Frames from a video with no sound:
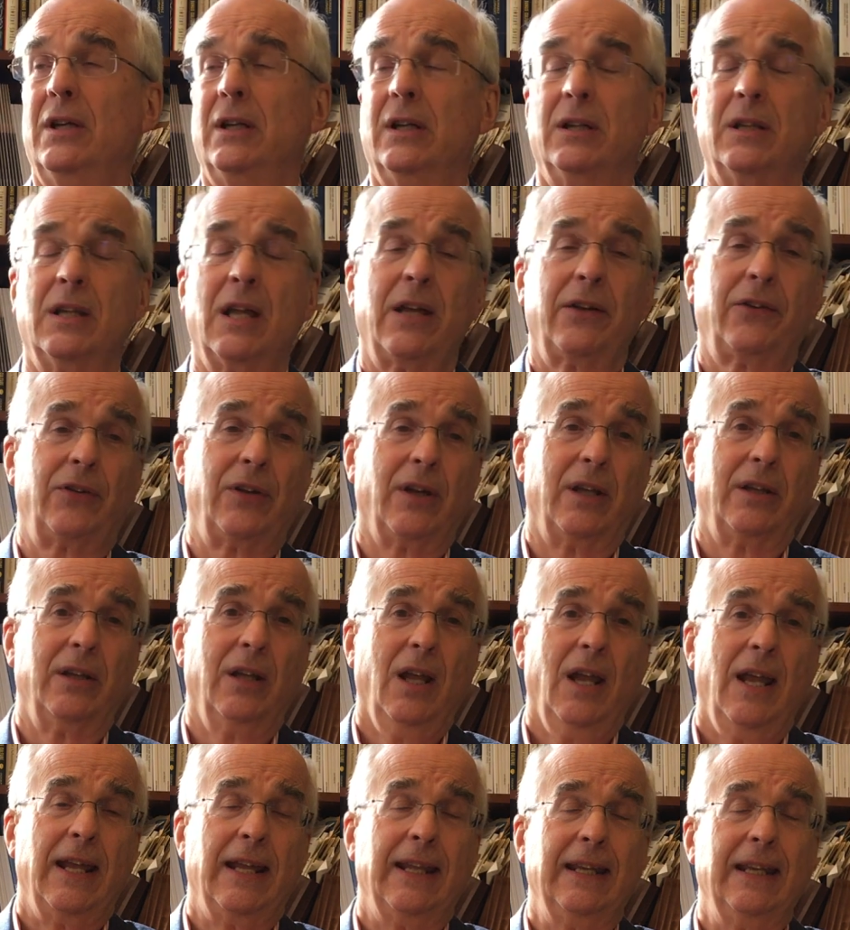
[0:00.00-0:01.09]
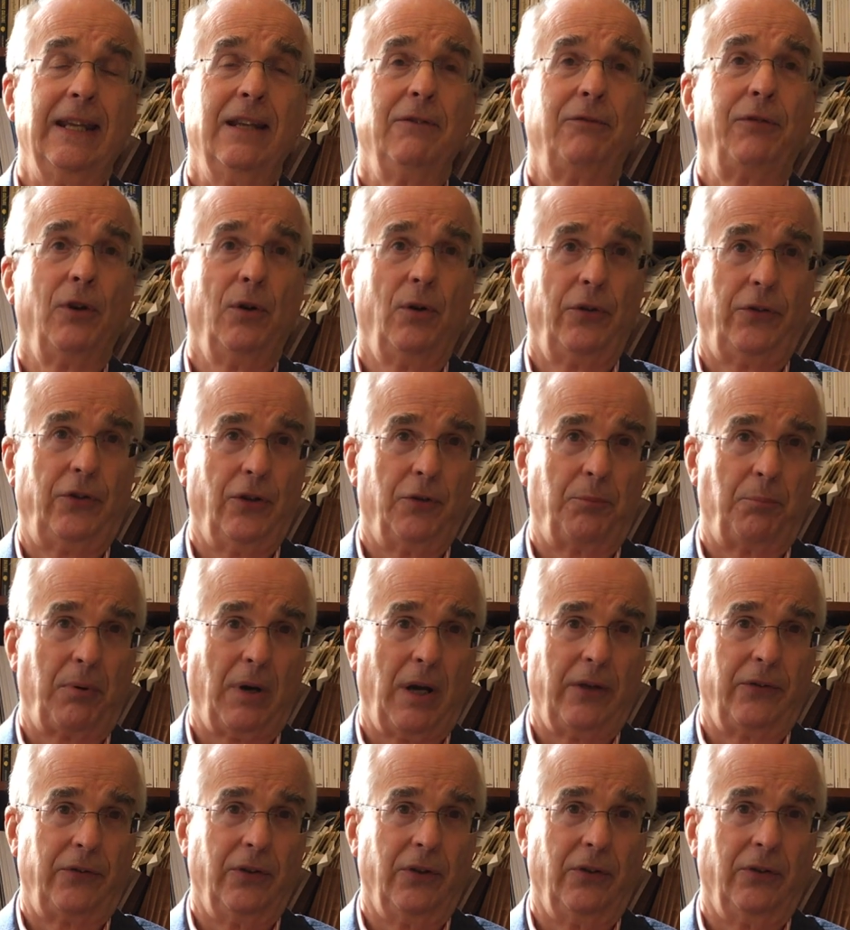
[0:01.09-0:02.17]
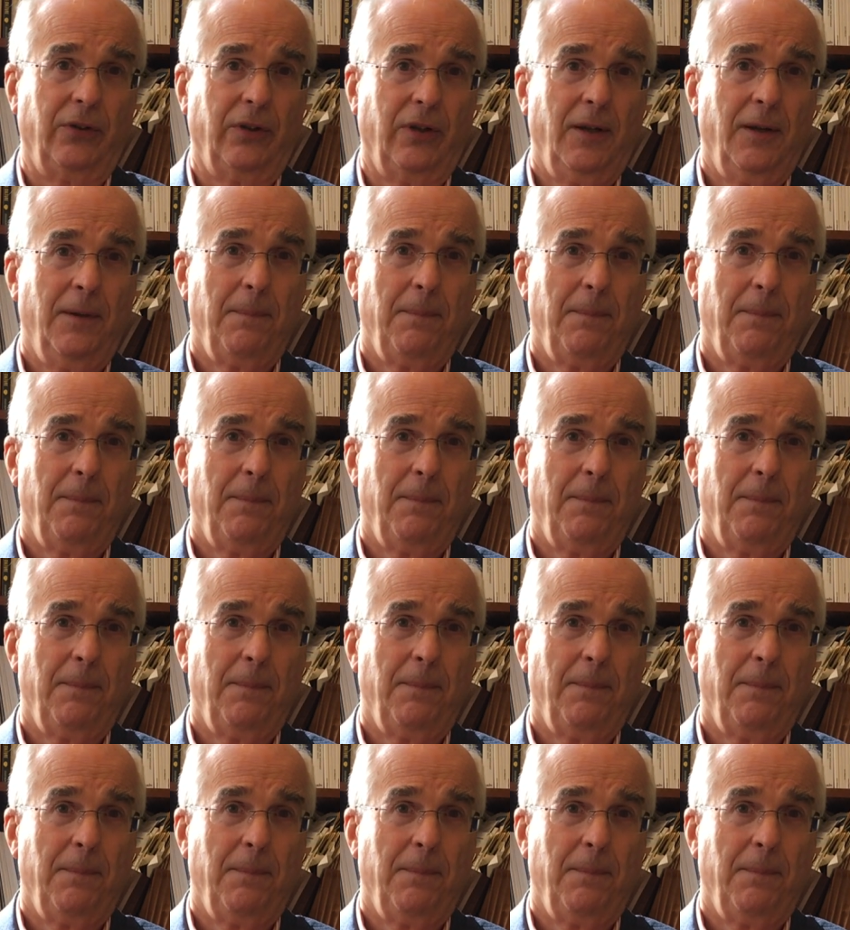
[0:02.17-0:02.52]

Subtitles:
In that sense, it influences prices.